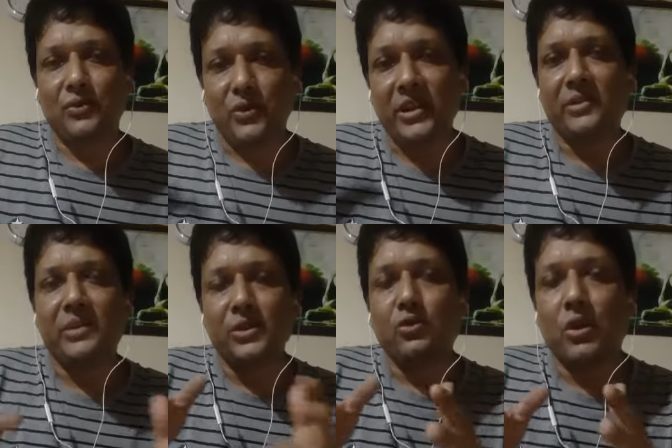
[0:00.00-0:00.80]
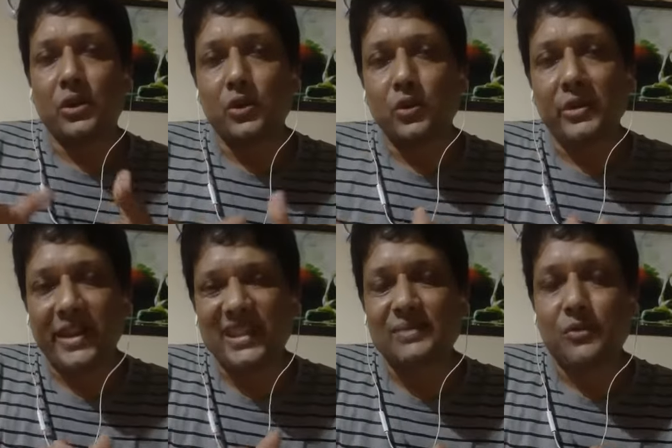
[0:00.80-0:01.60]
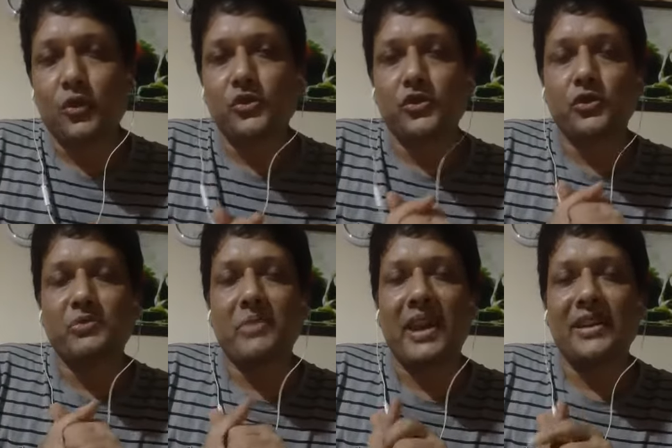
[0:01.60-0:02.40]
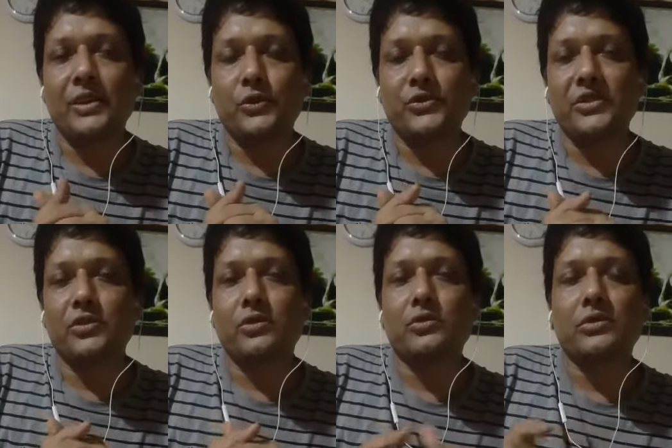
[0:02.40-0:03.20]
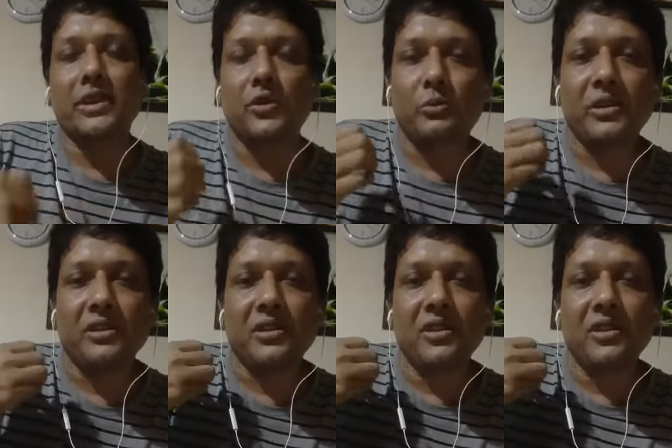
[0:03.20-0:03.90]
wherever you want to expose those plants into CO2, there will be